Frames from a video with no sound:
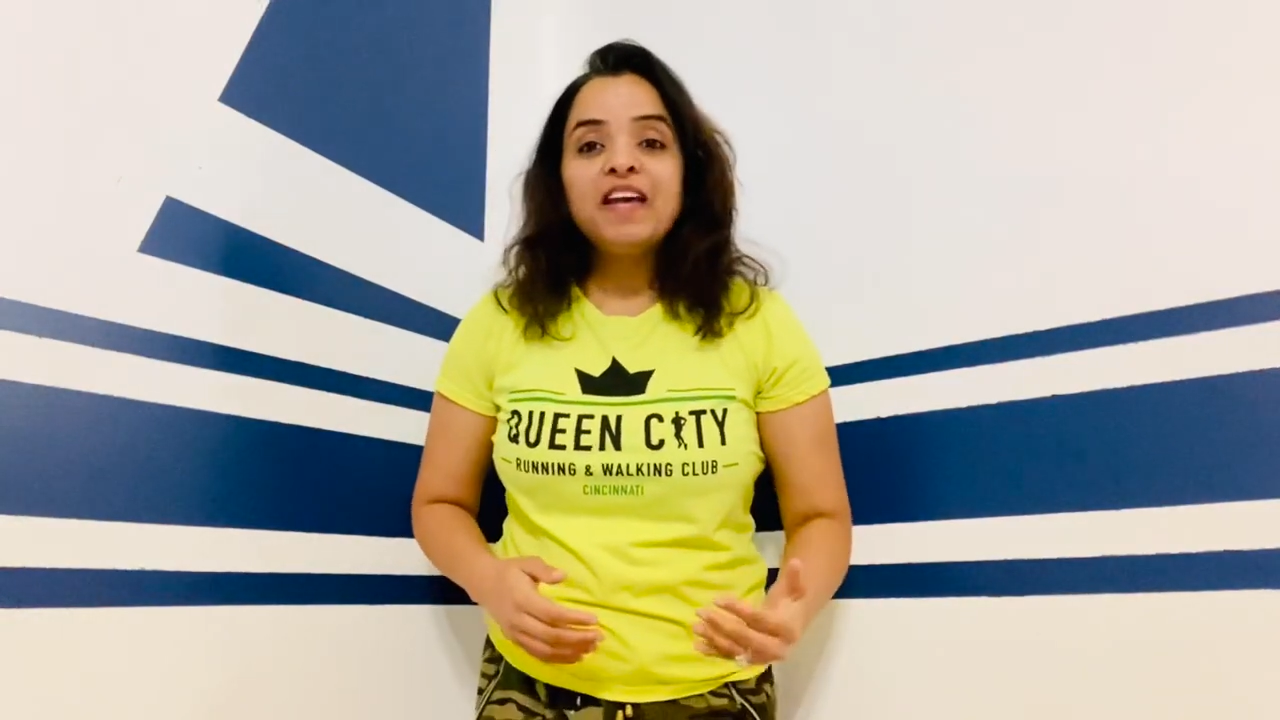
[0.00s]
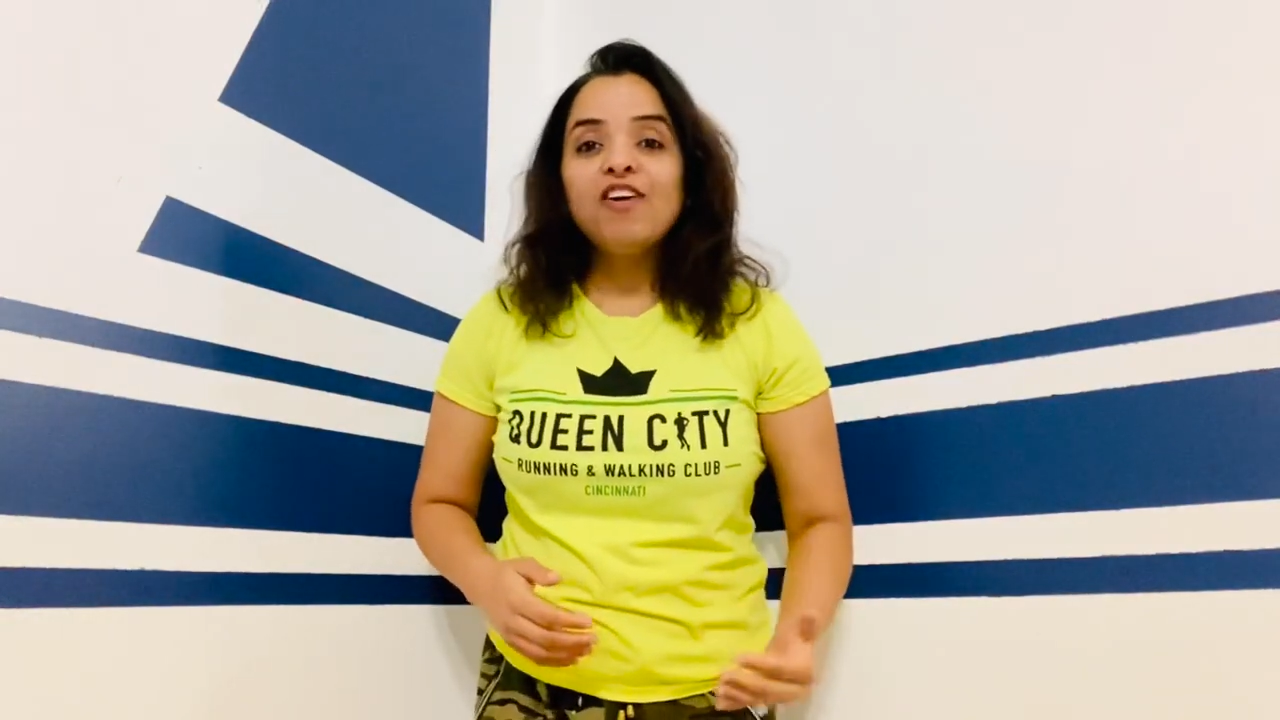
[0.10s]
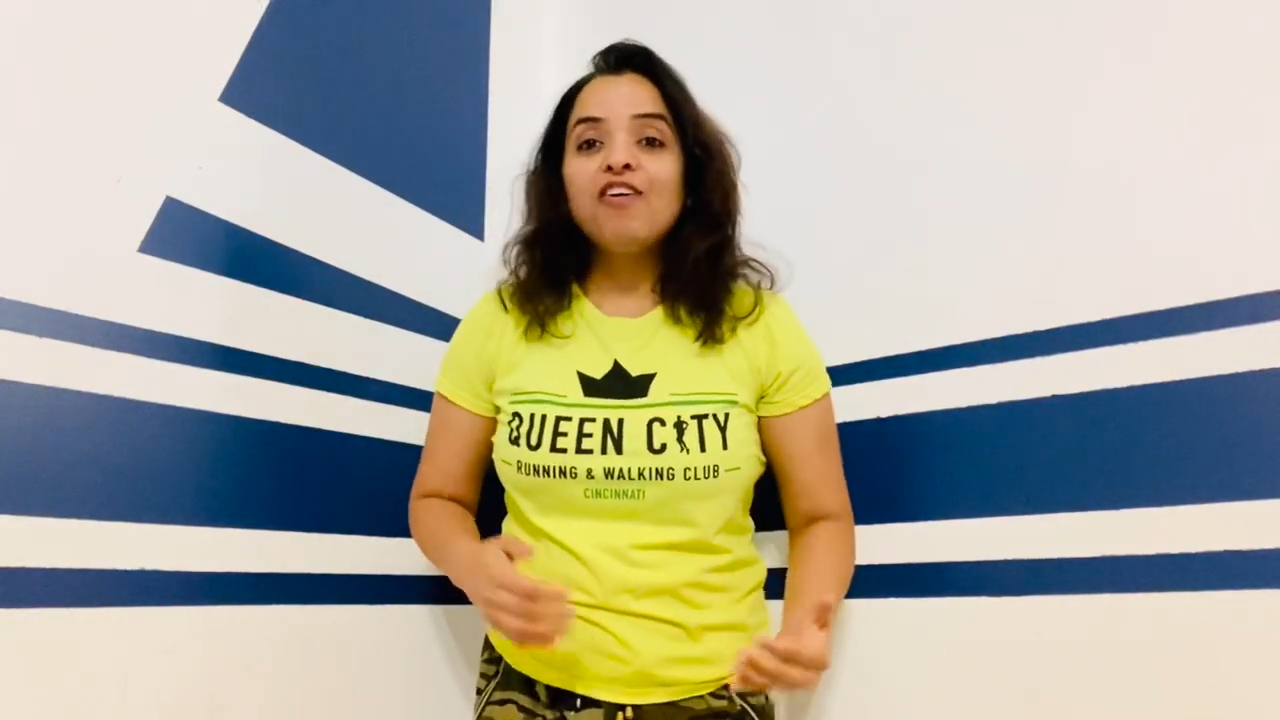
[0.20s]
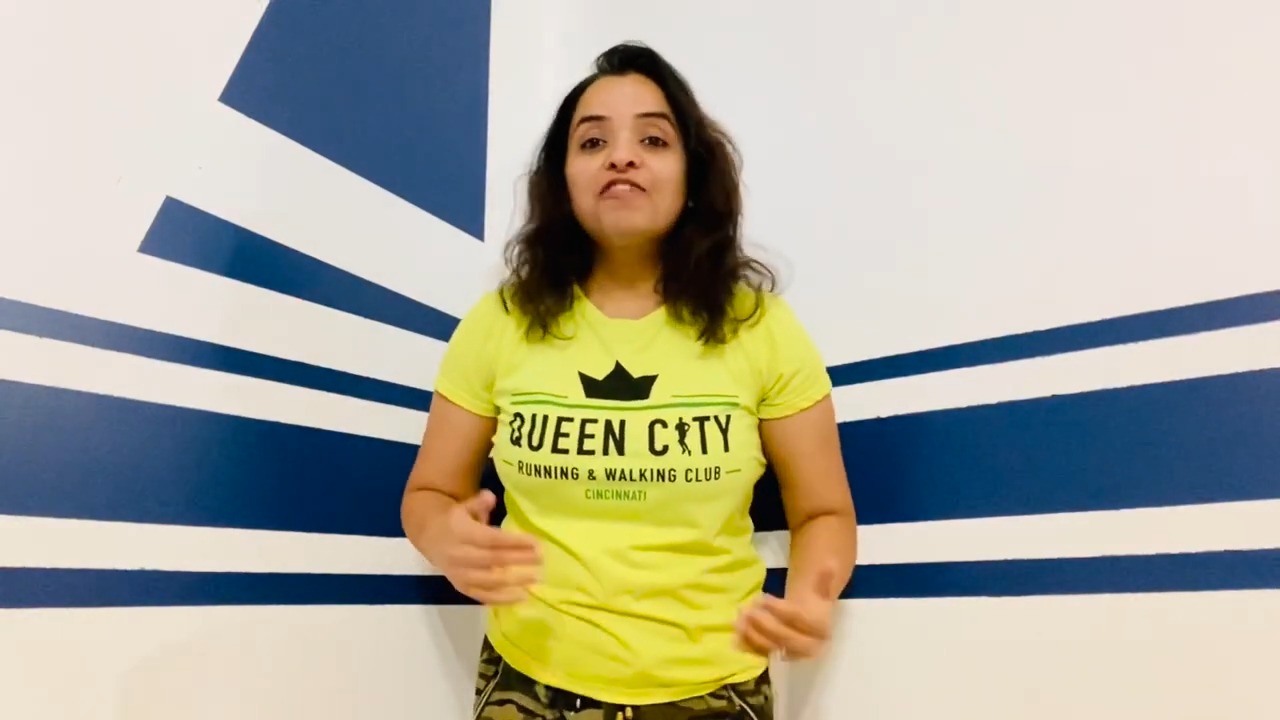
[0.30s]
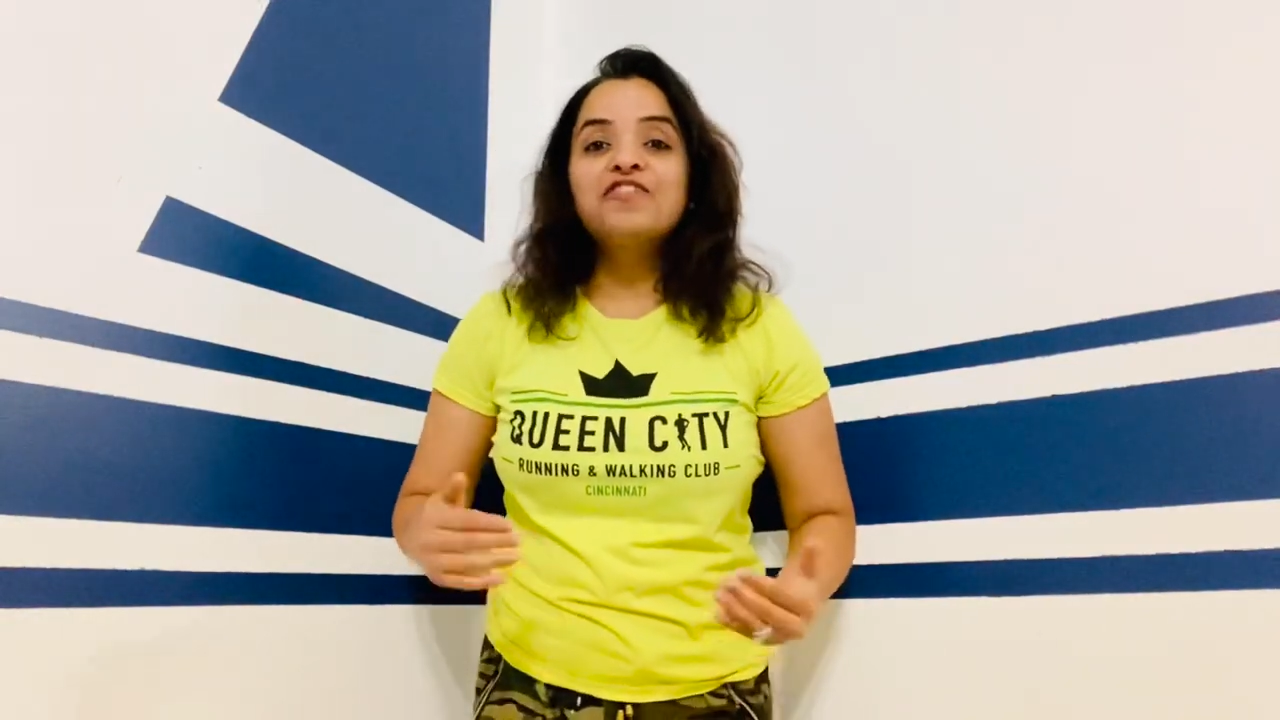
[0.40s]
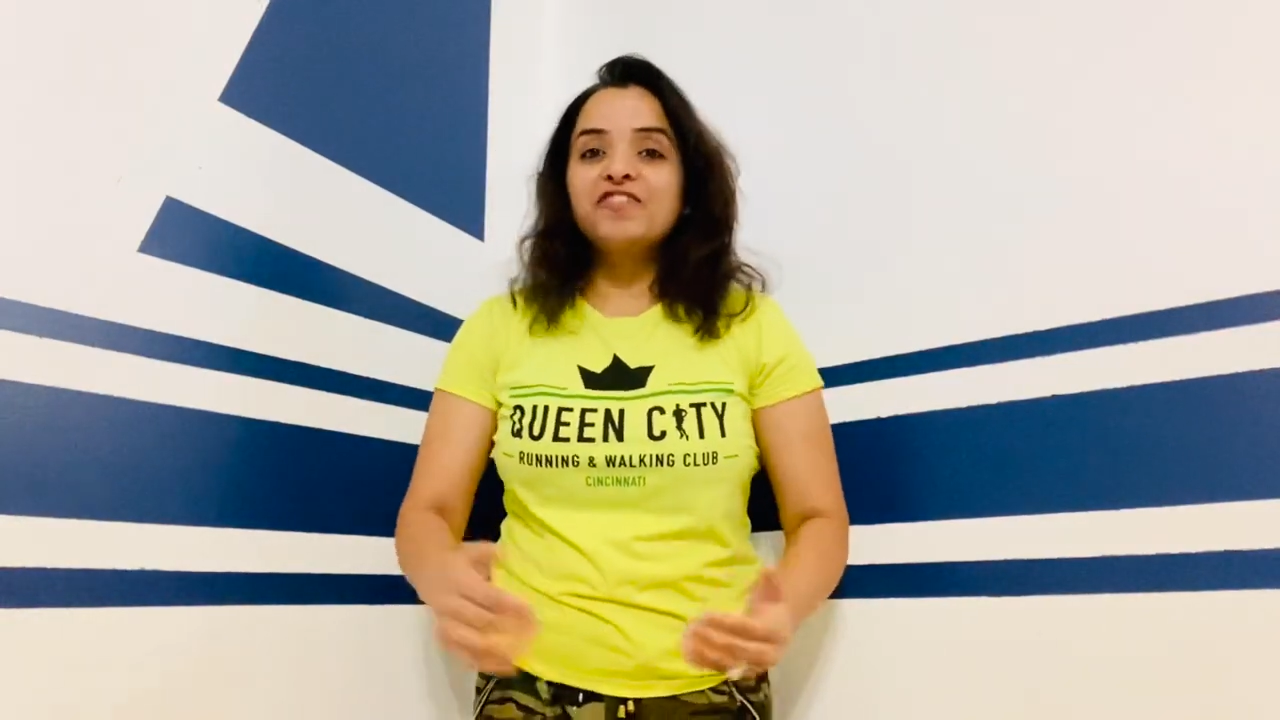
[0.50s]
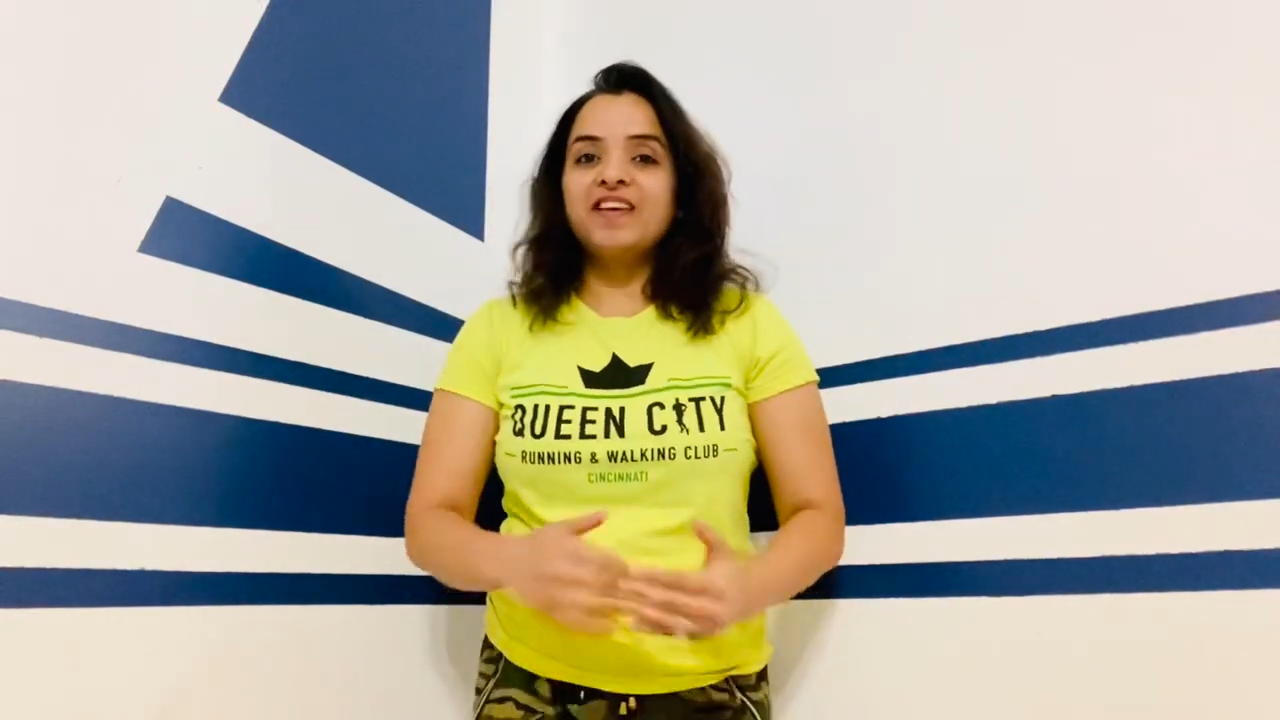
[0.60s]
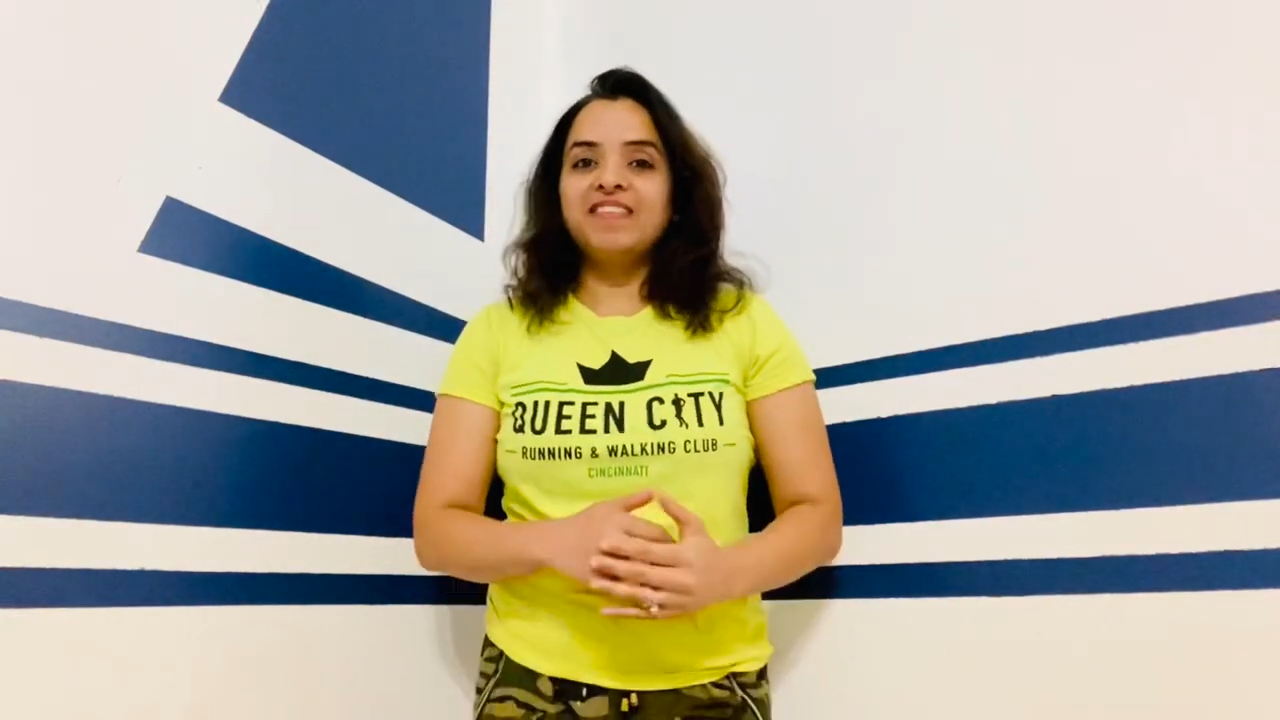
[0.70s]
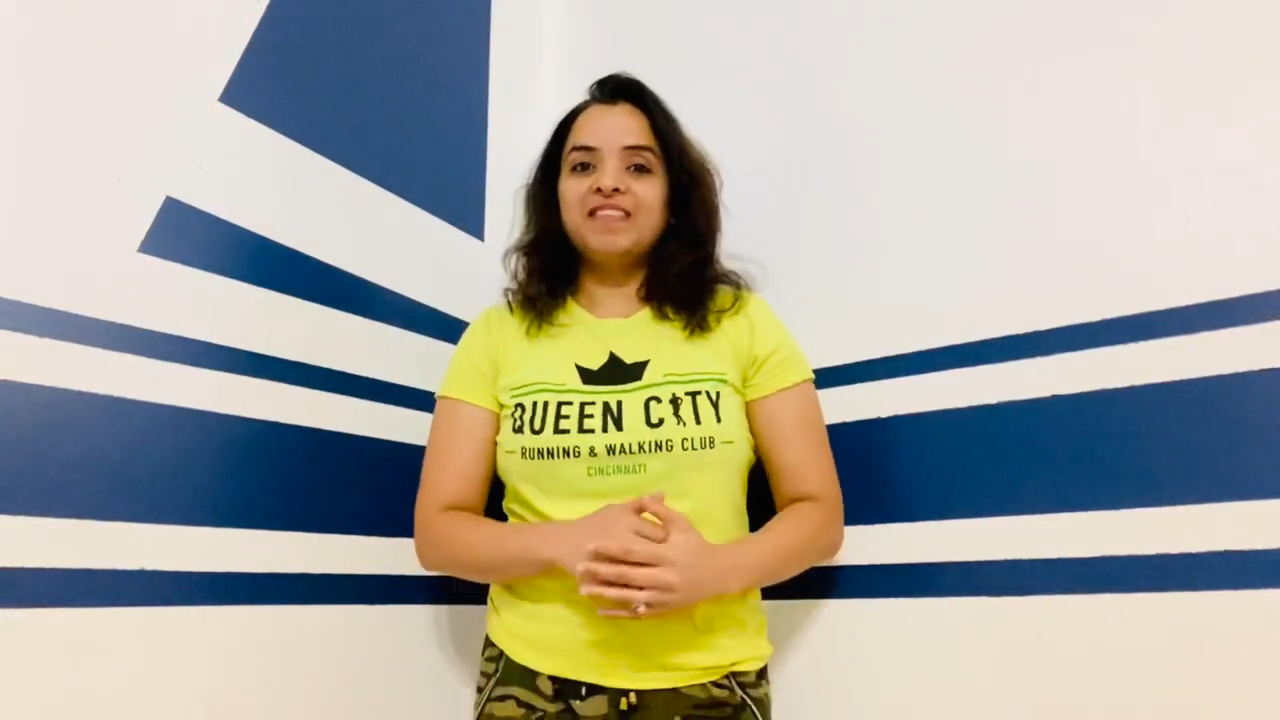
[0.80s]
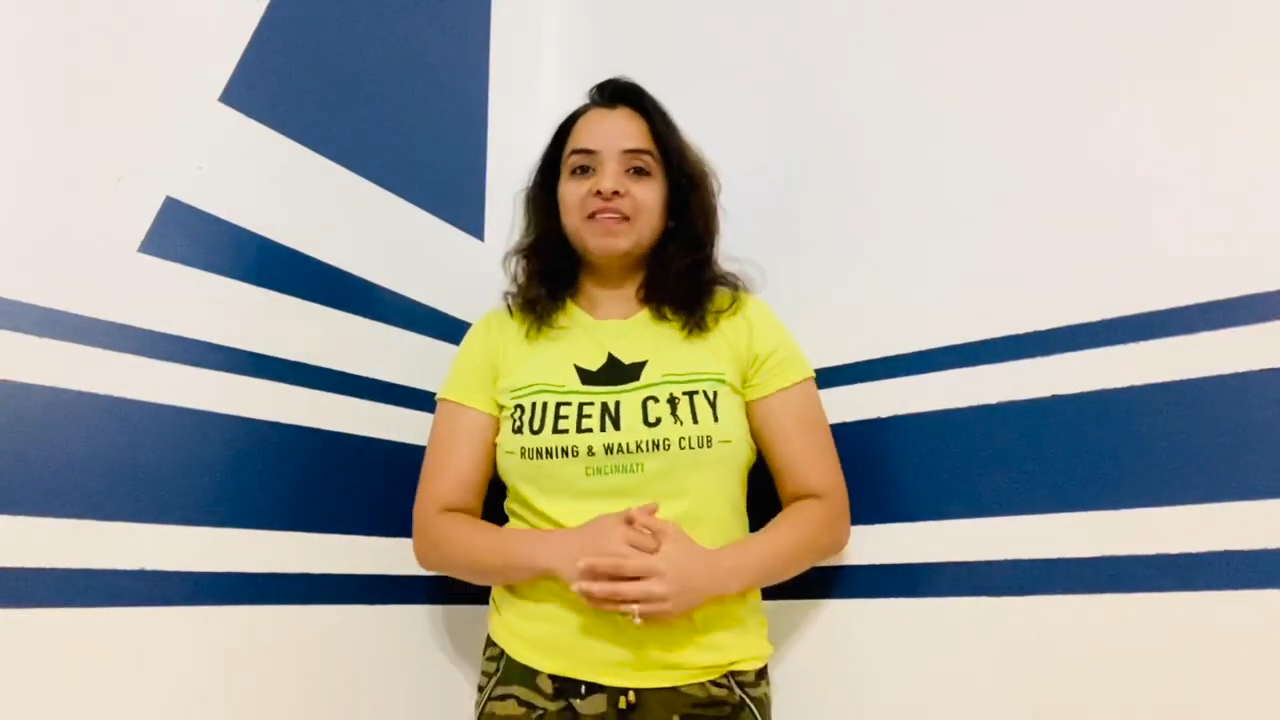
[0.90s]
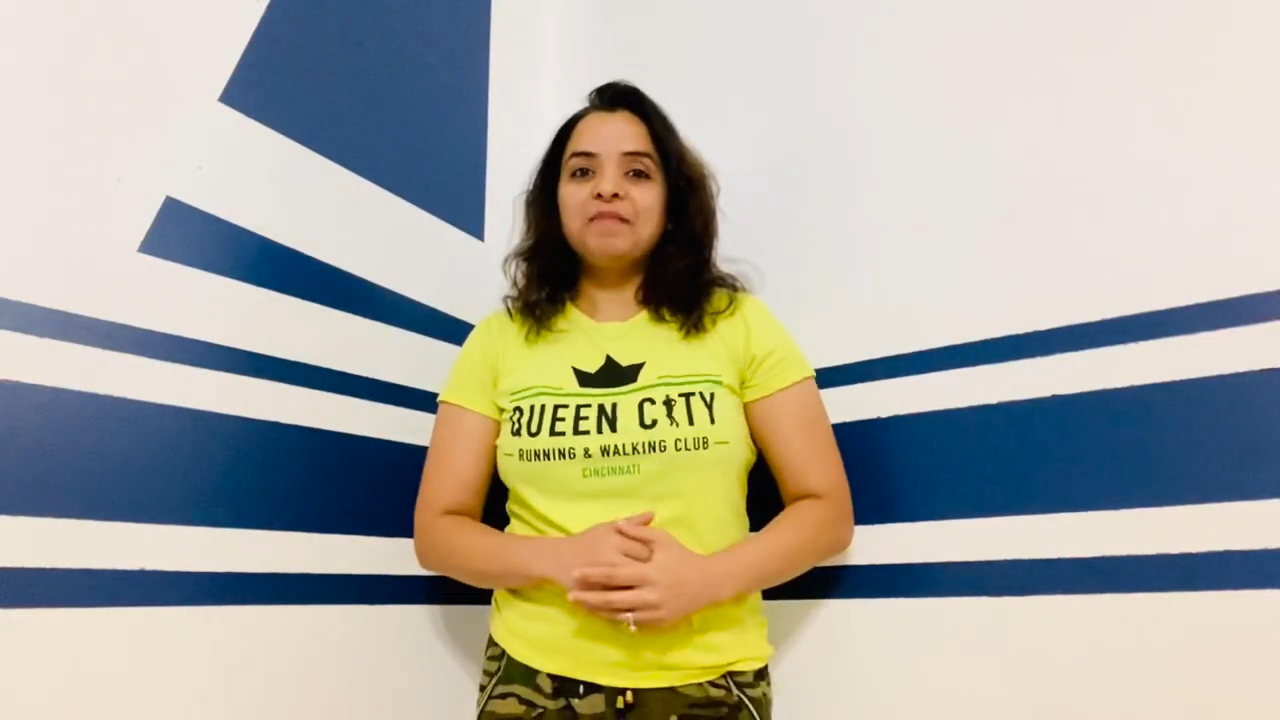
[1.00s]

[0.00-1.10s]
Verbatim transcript: of strength.